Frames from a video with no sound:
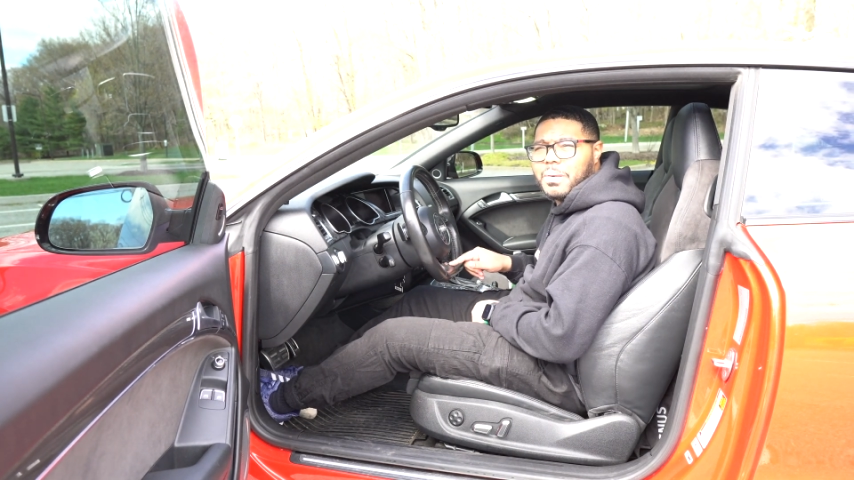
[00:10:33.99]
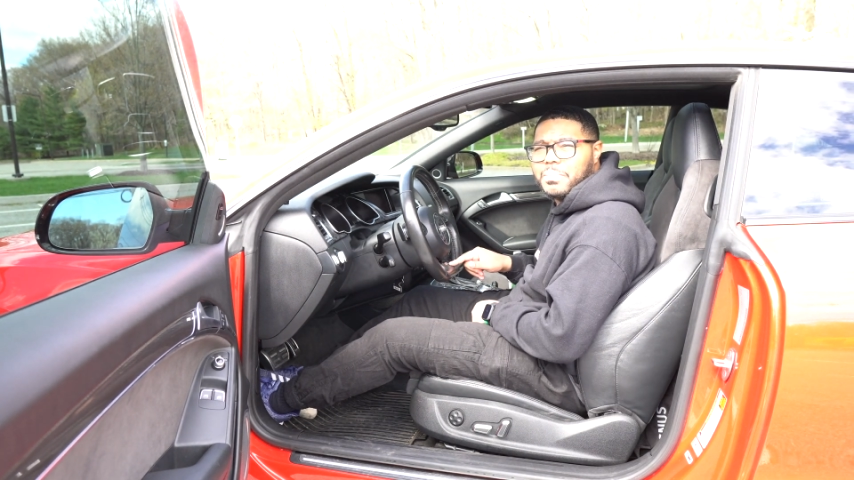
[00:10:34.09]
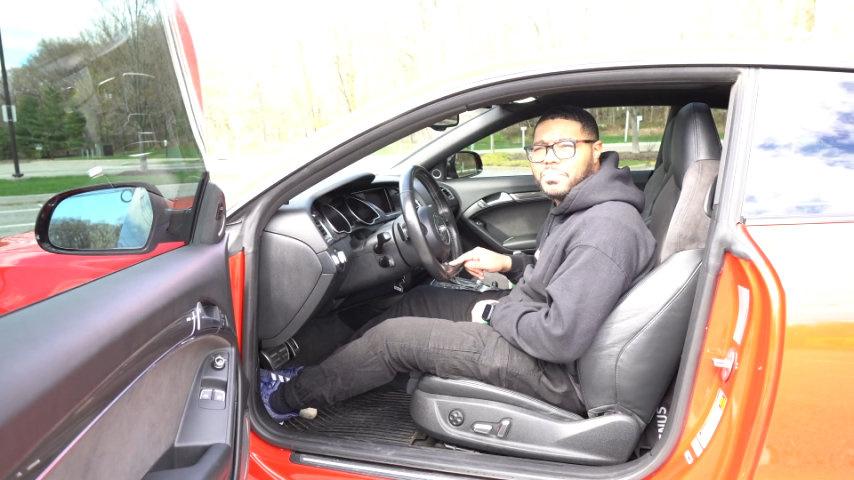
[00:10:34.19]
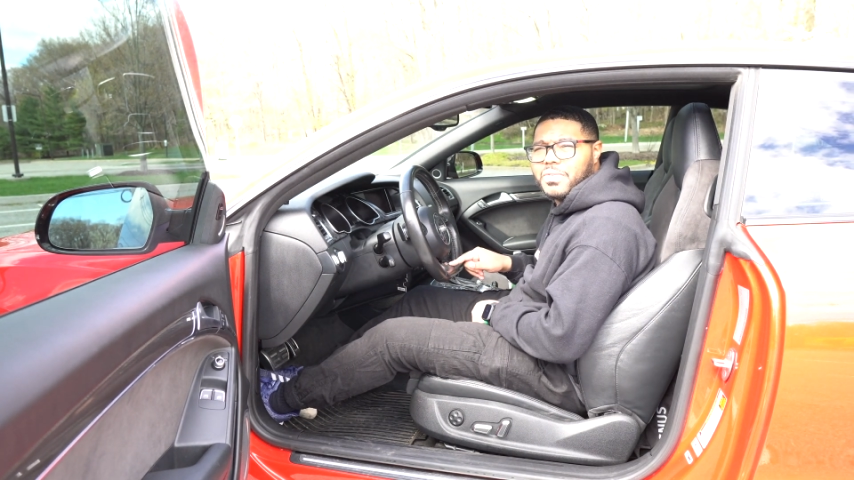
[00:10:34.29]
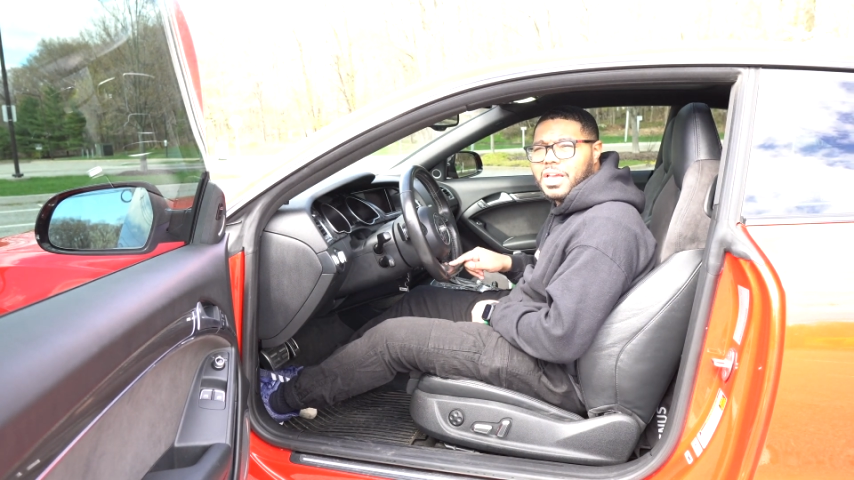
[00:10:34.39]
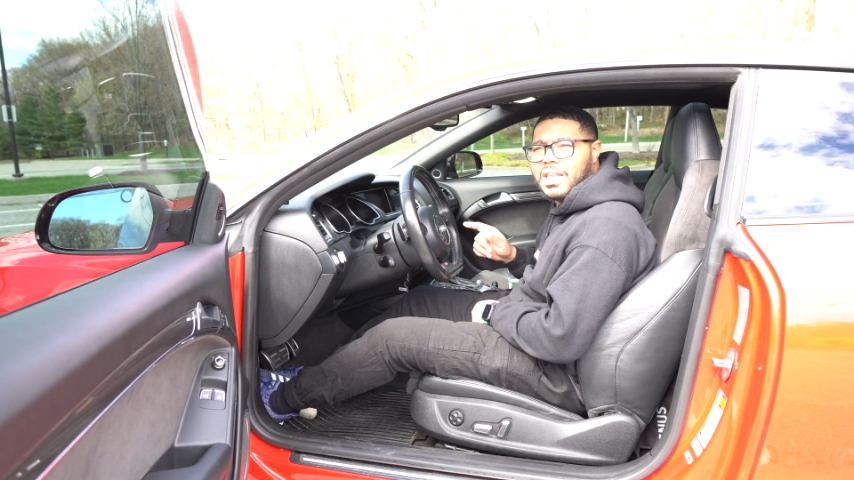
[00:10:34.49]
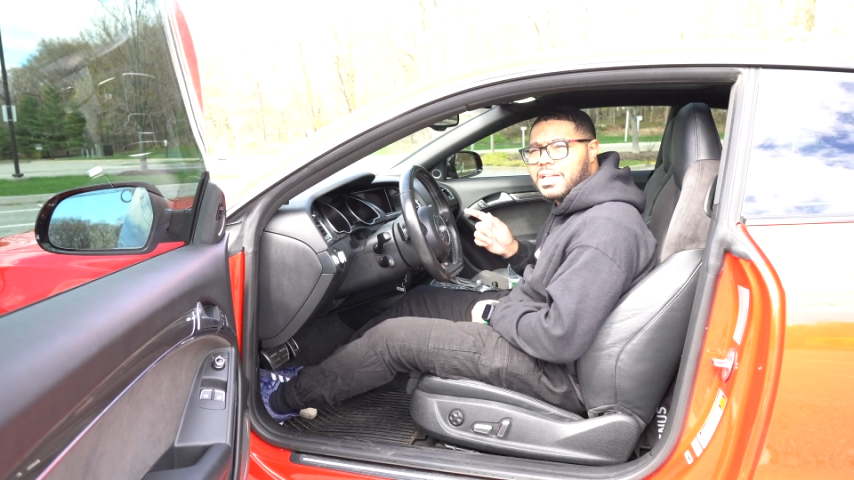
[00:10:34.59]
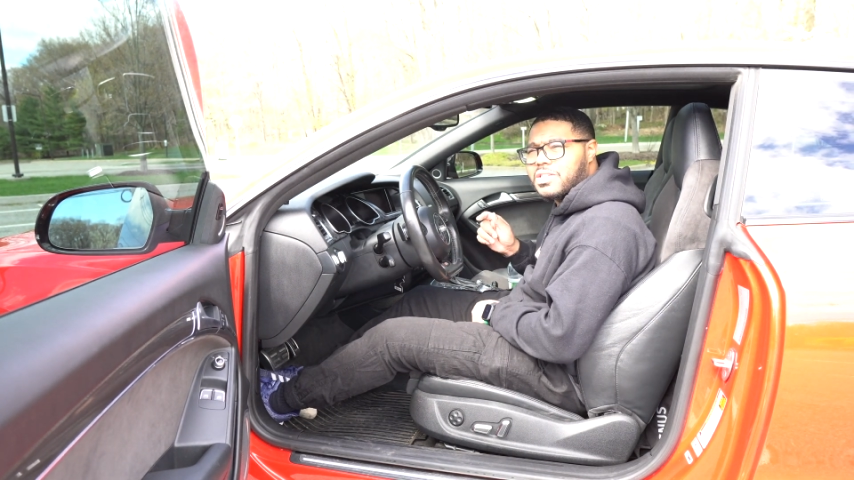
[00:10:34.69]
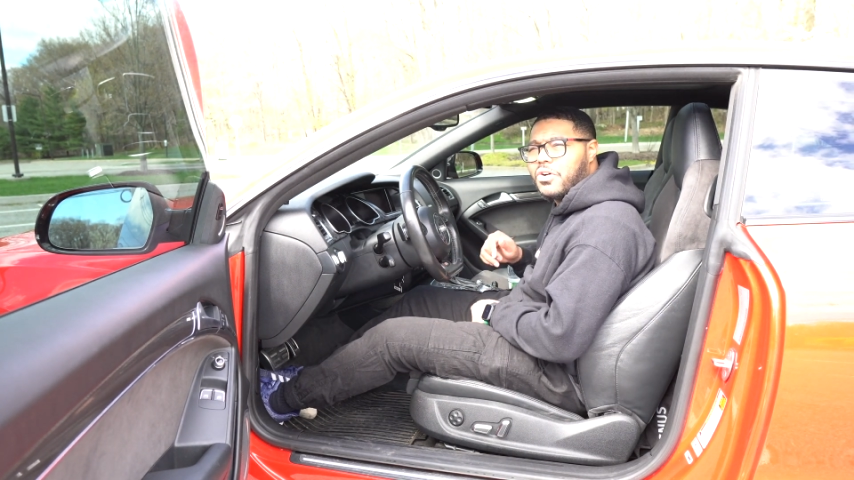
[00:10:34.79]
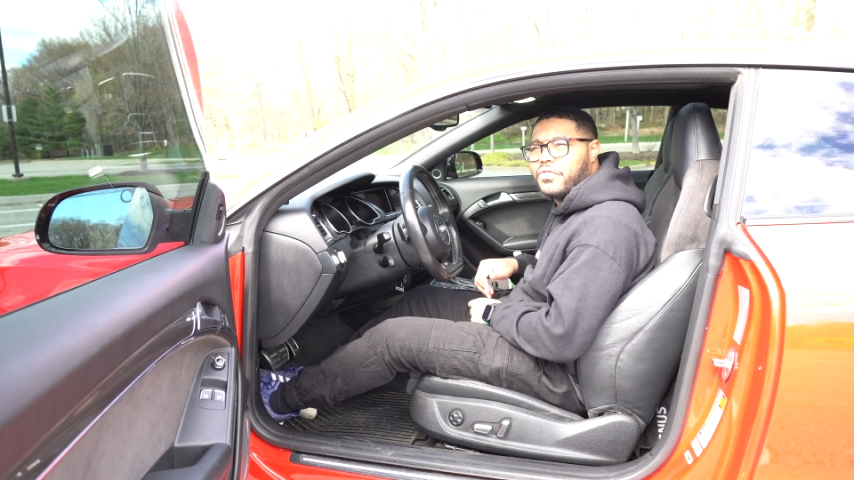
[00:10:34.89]
up and
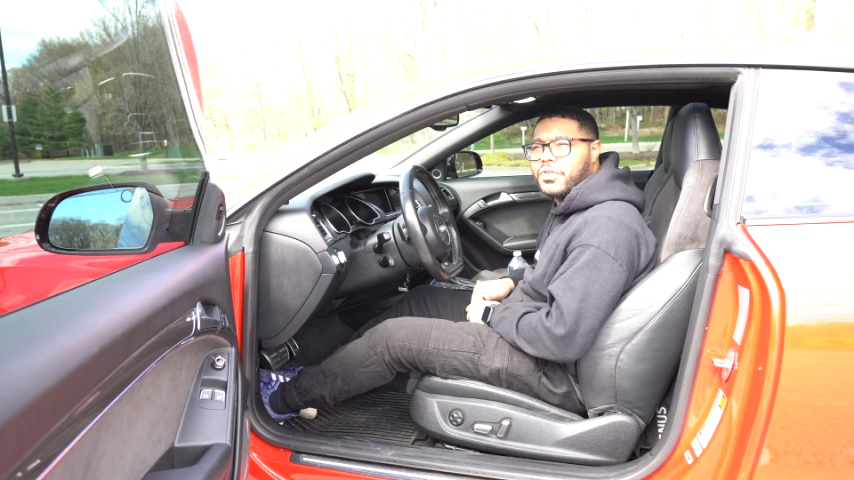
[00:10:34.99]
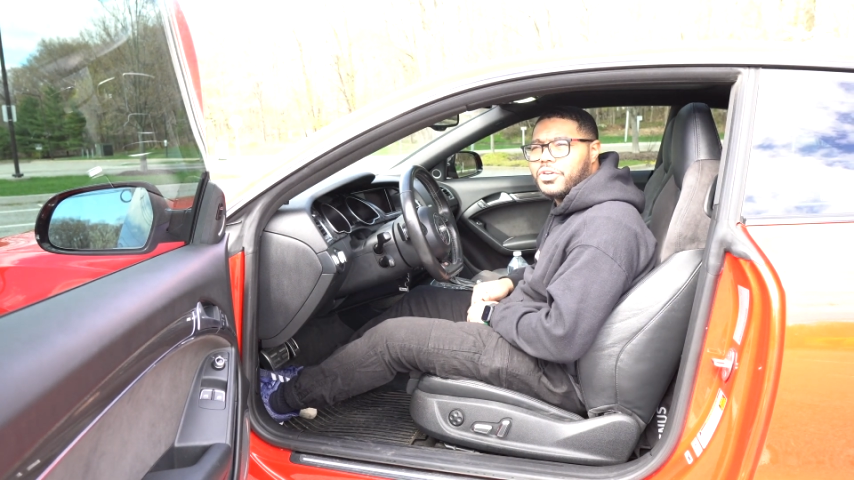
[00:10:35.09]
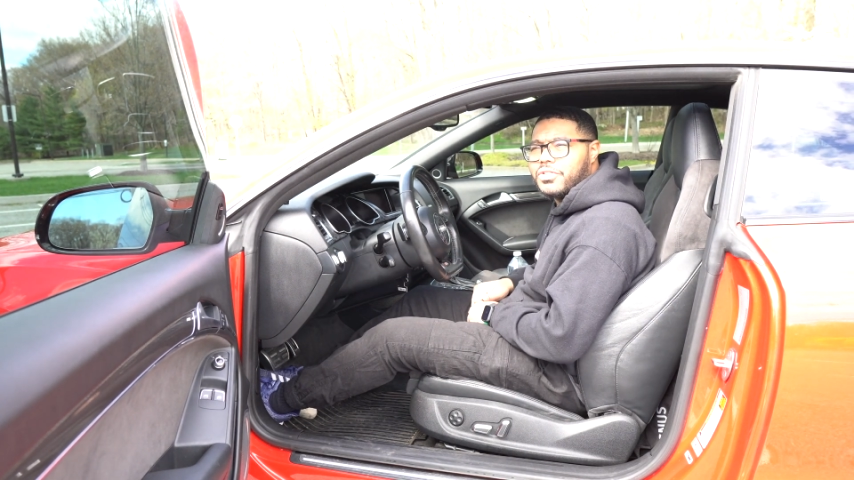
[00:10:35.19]
let's go for a